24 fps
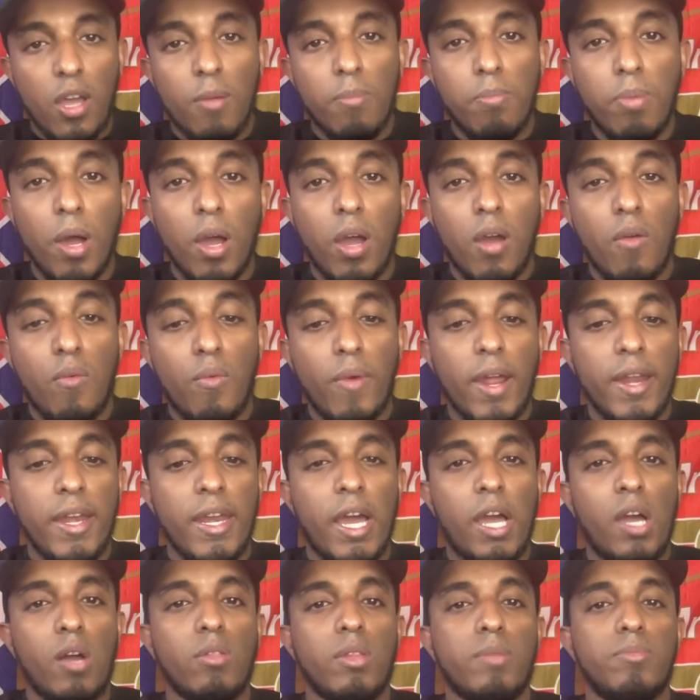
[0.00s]
But right
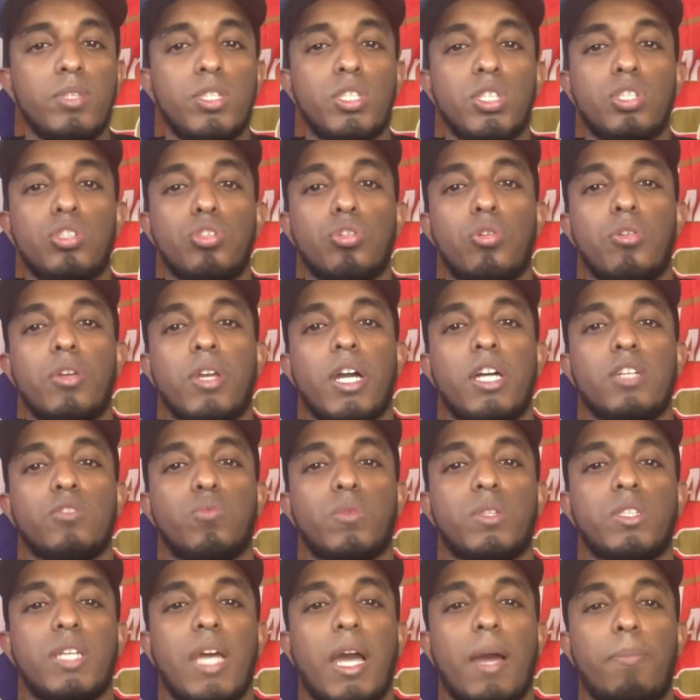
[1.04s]
now, let me just show you guys
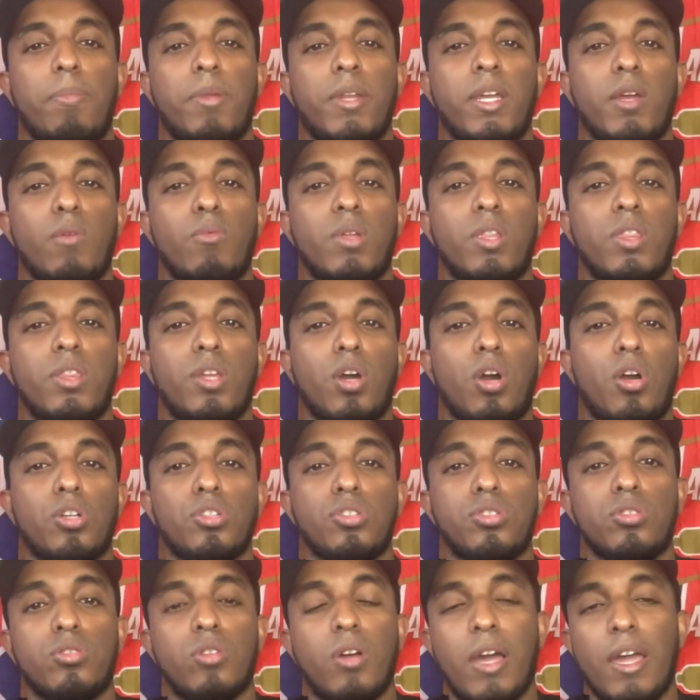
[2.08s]
what's happening with
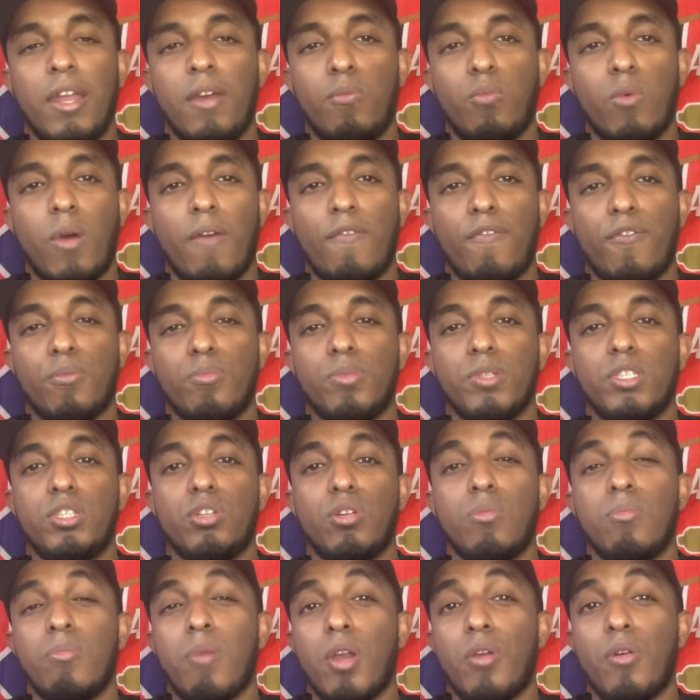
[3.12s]
Arsenal and what Fabrizio
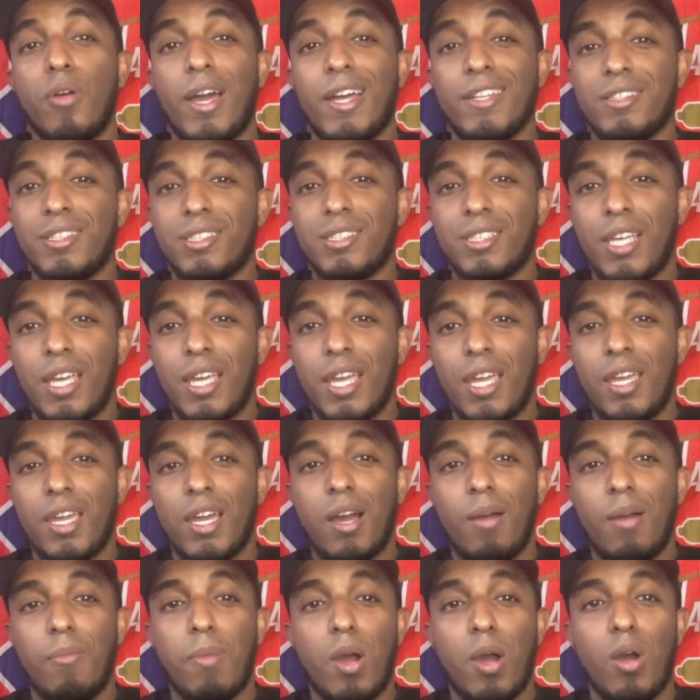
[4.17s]
Romano had to say
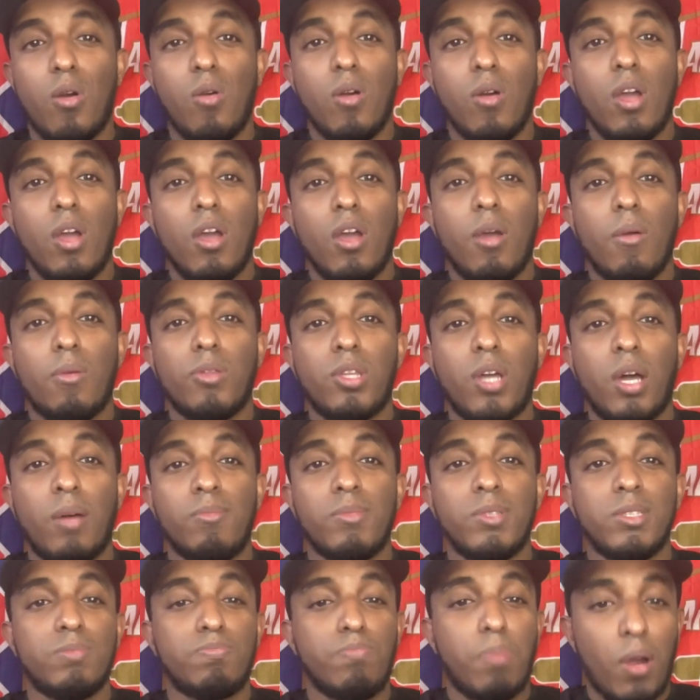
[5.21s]
about
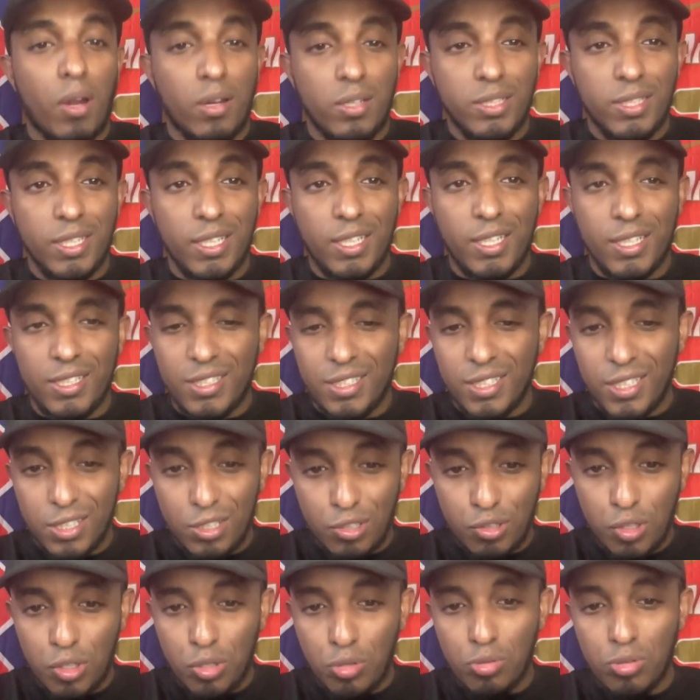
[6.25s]
Thomas Partey because this
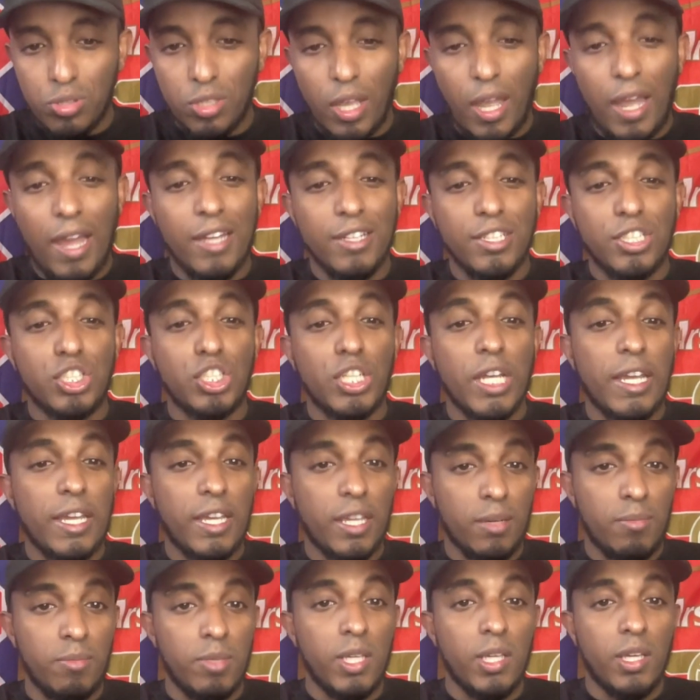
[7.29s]
news has
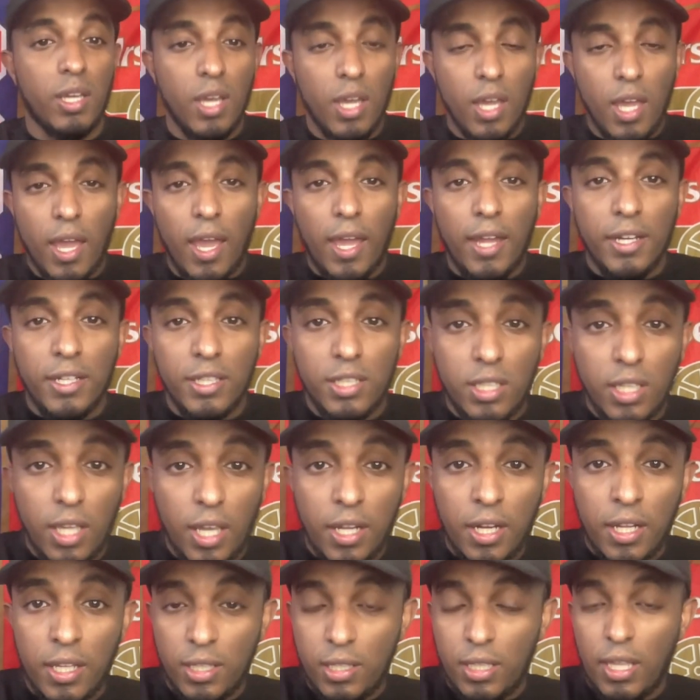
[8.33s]
shaken me and it's
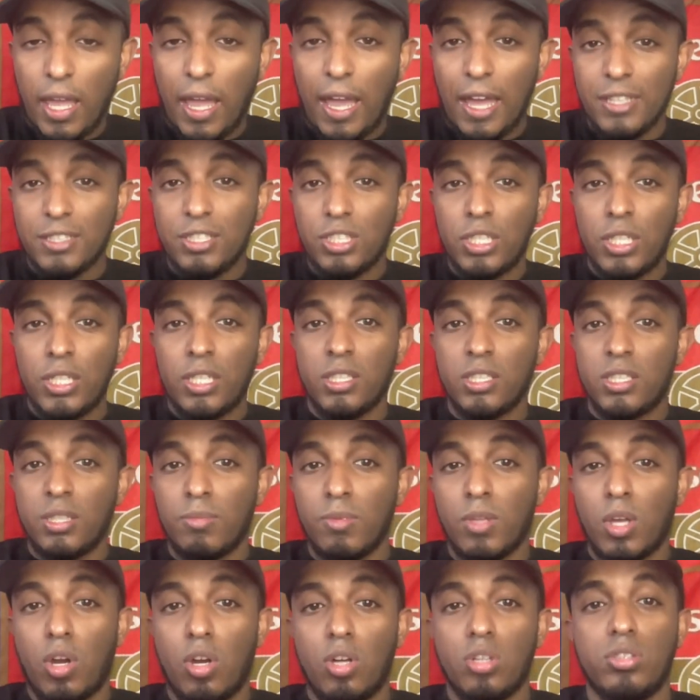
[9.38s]
and it has shaken some
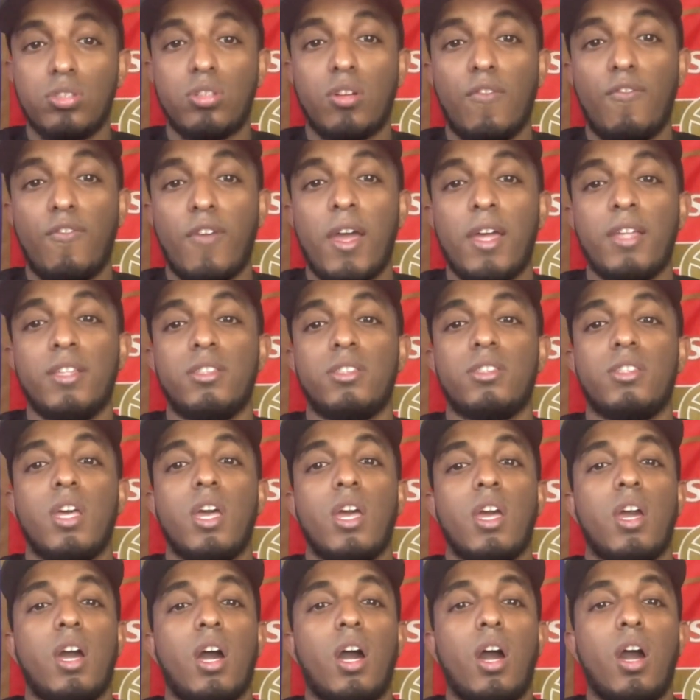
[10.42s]
of the Arsenal fans
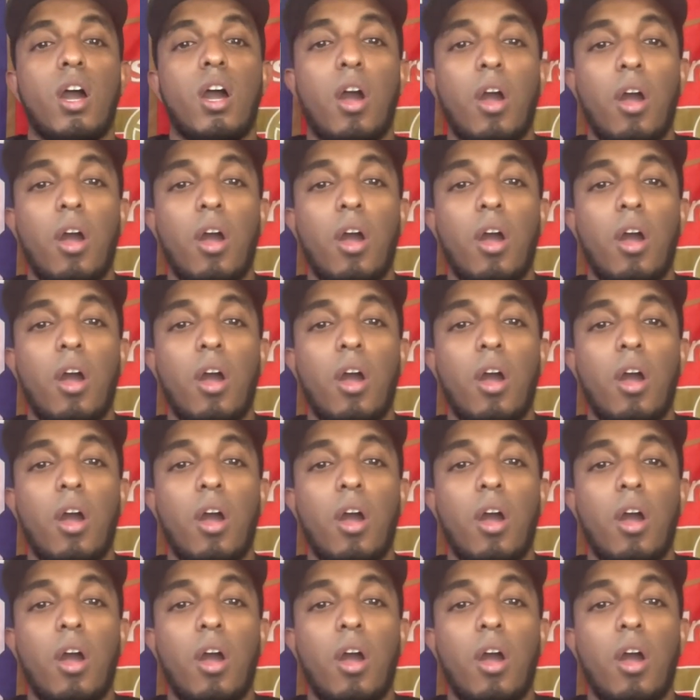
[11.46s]
uh,